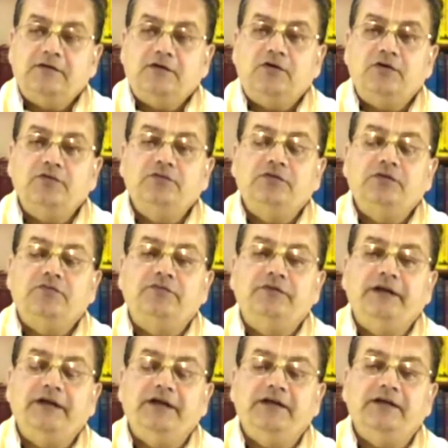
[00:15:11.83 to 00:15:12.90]
On the
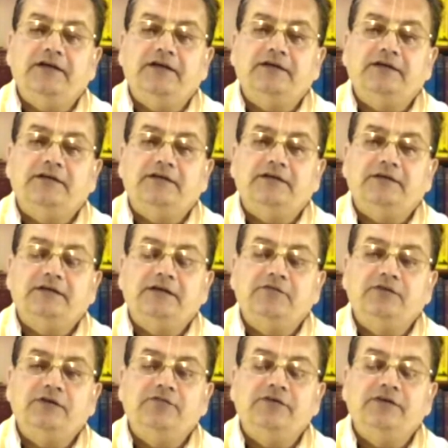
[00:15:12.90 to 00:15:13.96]
way, he
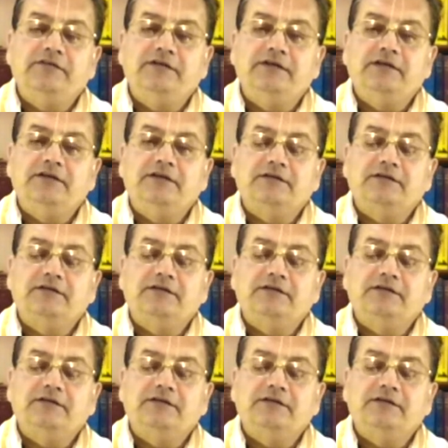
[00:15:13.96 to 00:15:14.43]
will visit